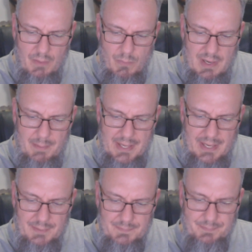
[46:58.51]
while
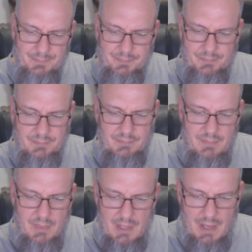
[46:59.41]
back
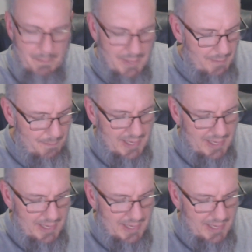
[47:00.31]
about my